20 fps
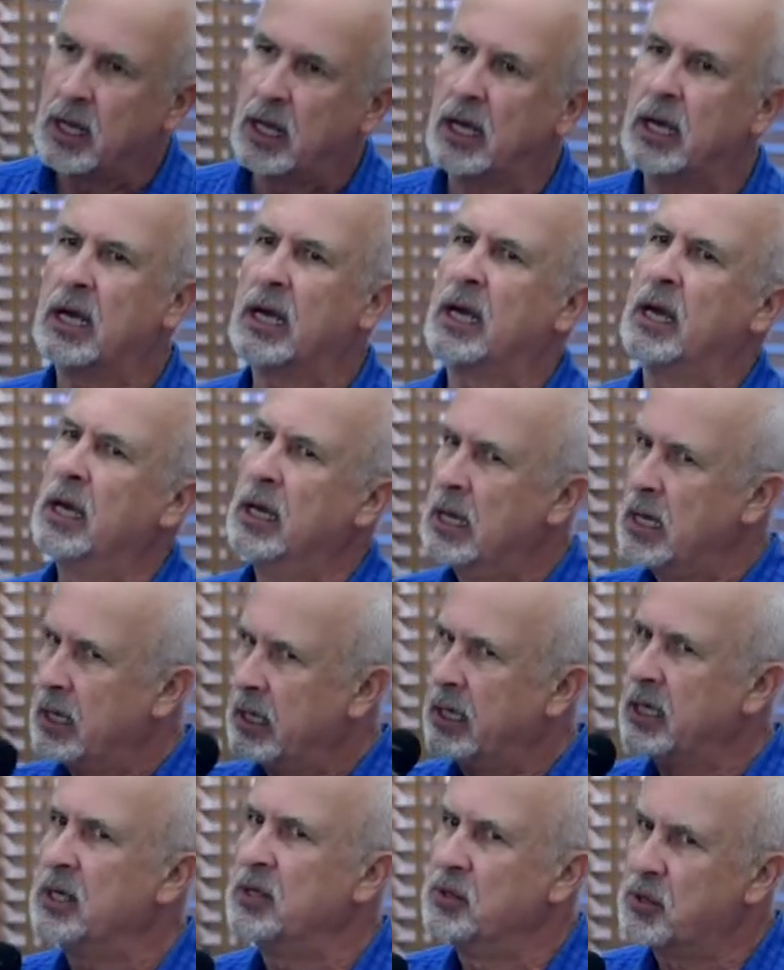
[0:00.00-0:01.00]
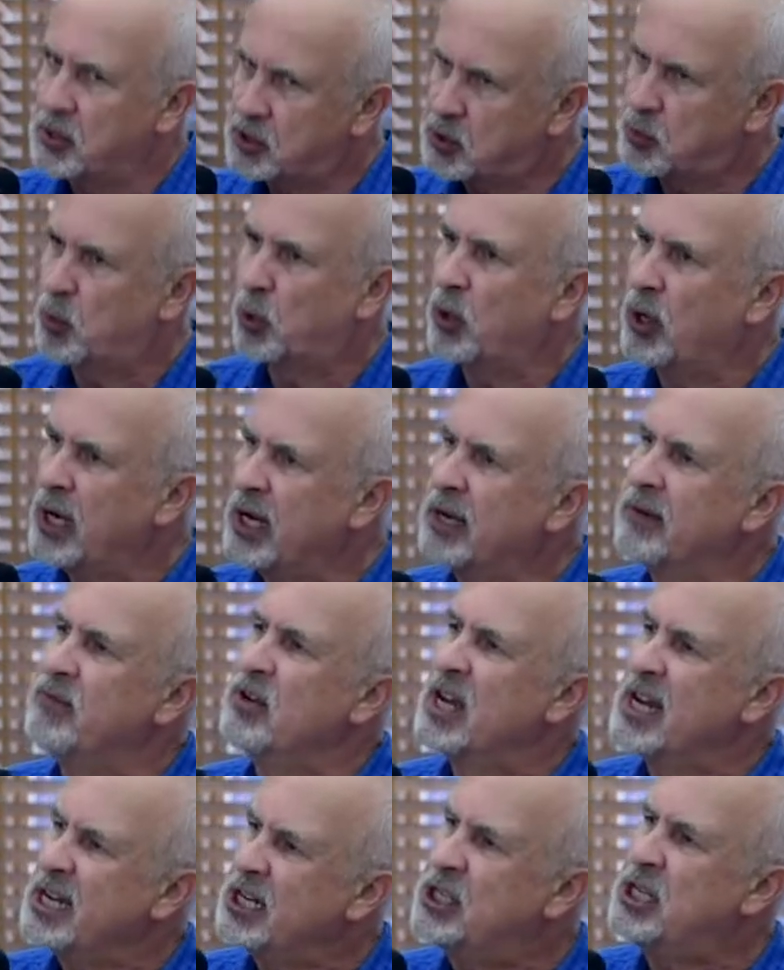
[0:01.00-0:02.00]
Uh, in the spring of
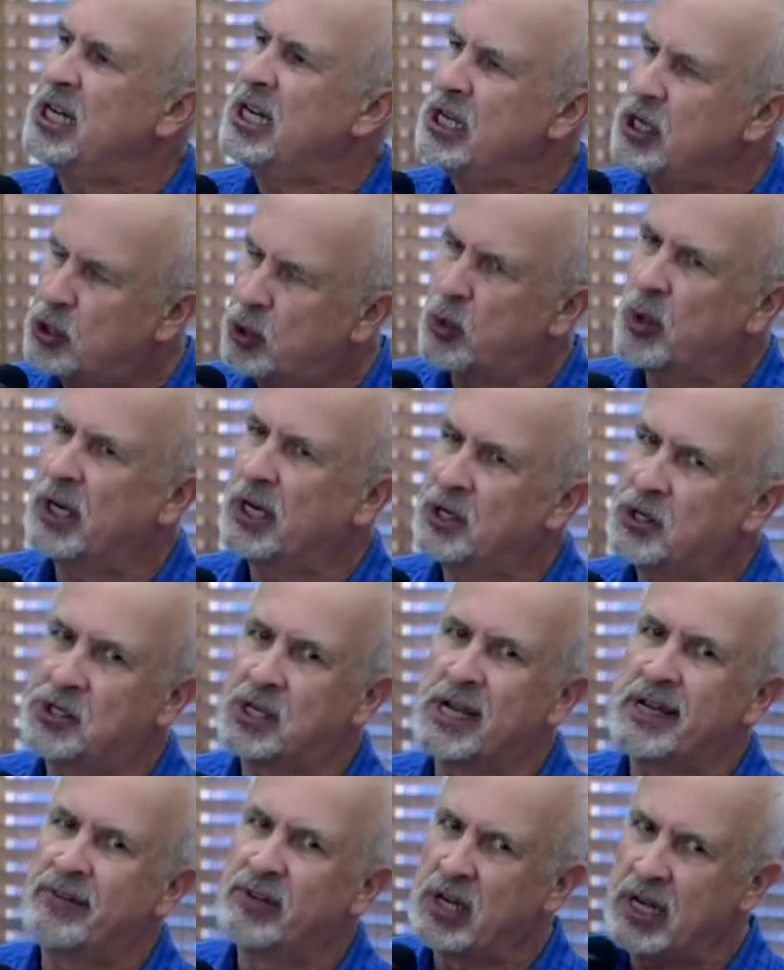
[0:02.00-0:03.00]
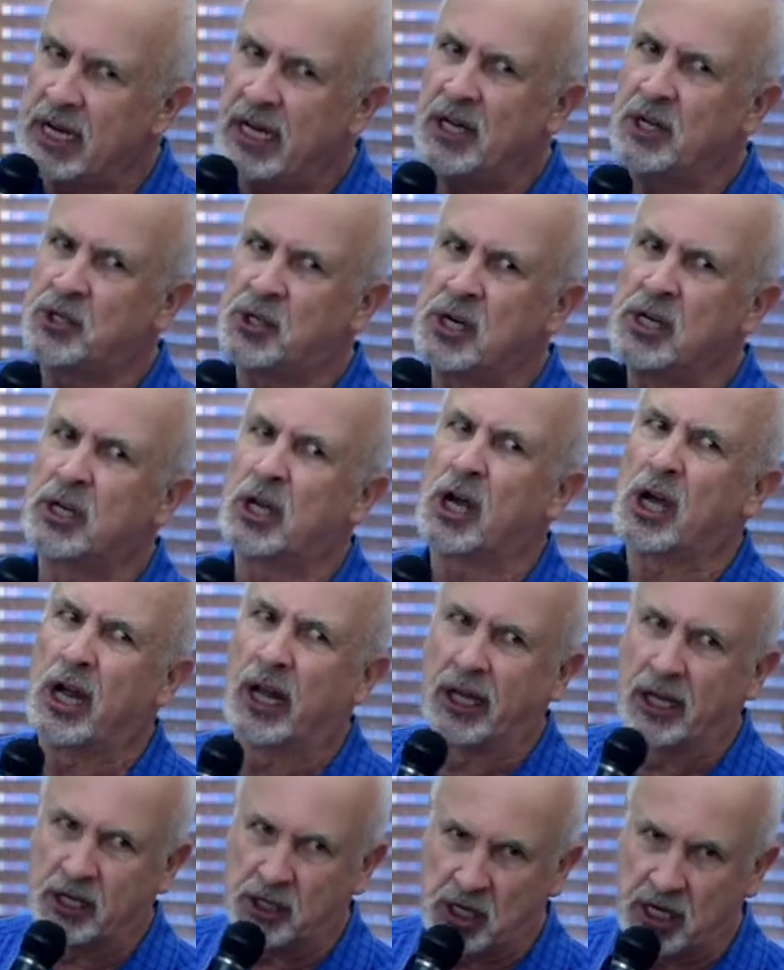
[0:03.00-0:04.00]
1927, he's in
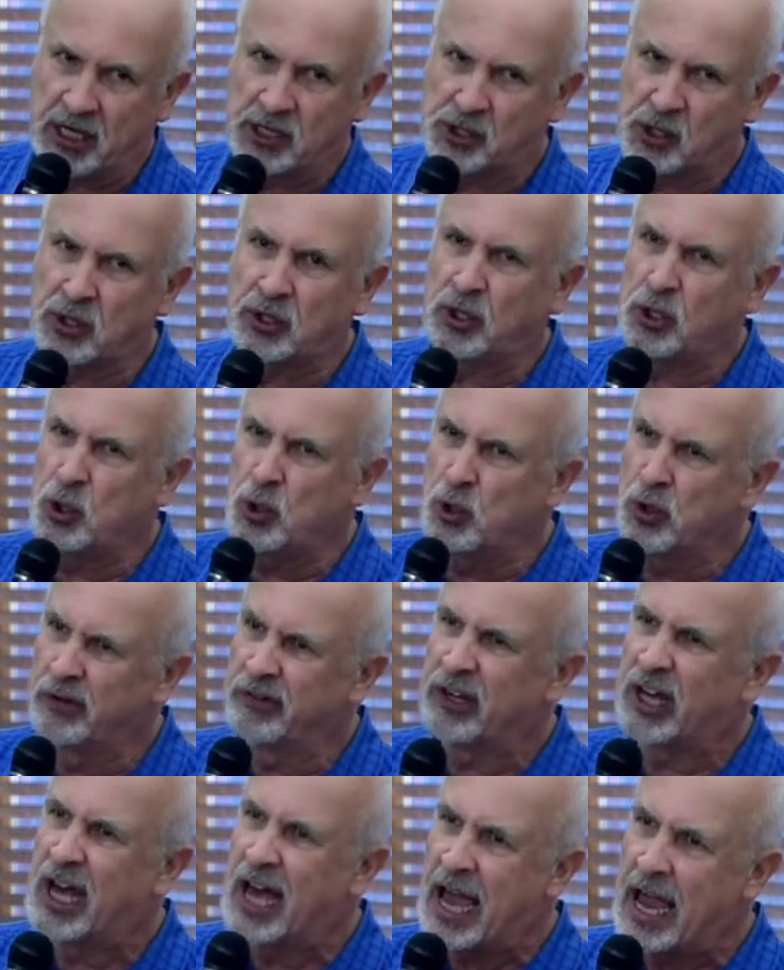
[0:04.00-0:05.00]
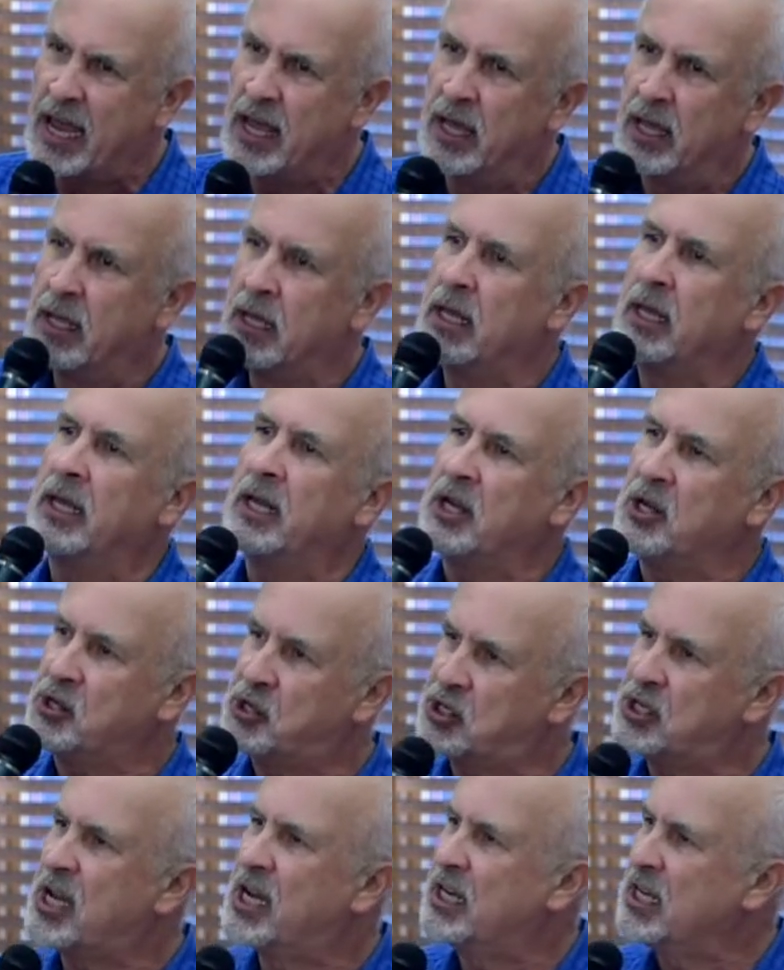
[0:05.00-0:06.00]
college. He's at the U of I. He's
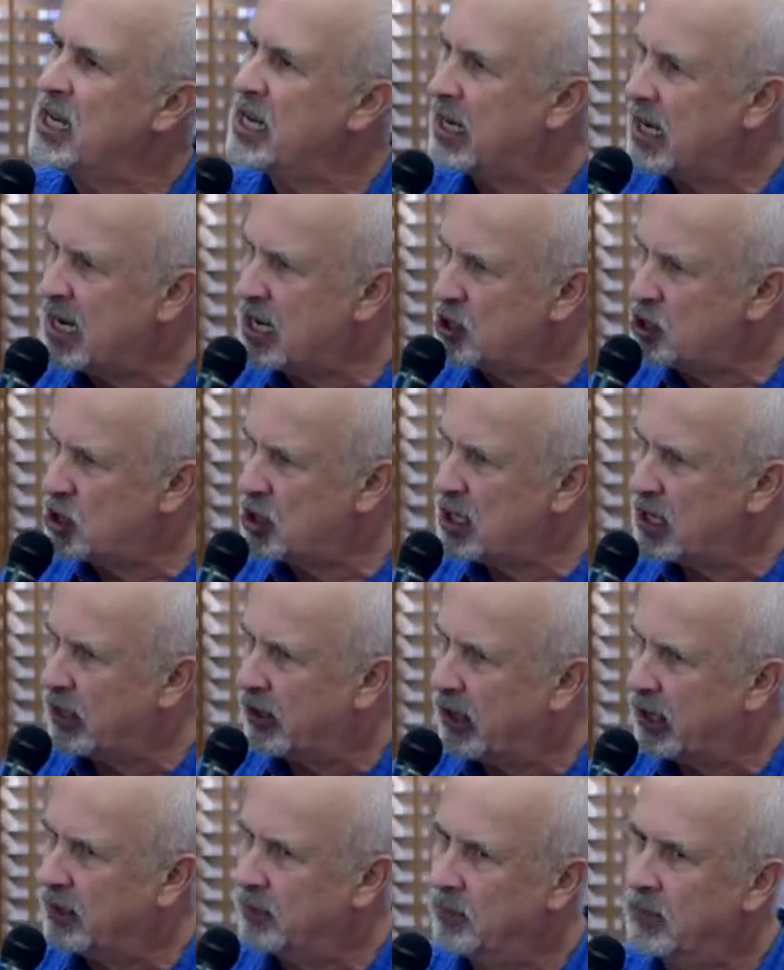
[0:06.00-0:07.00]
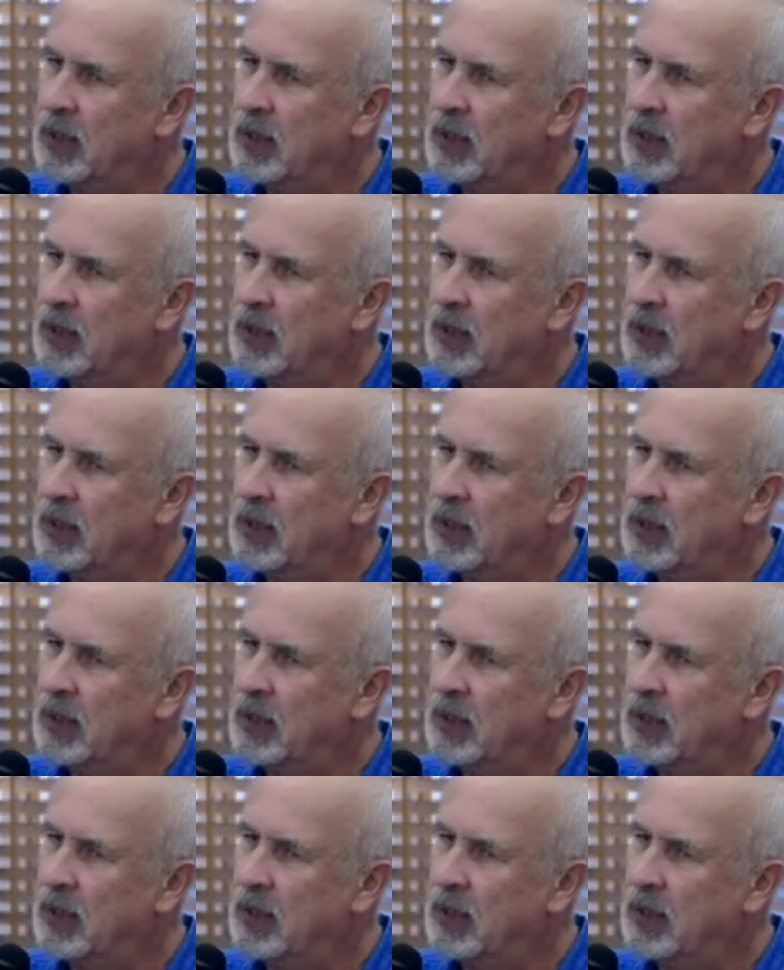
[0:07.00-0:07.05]
studying engineering.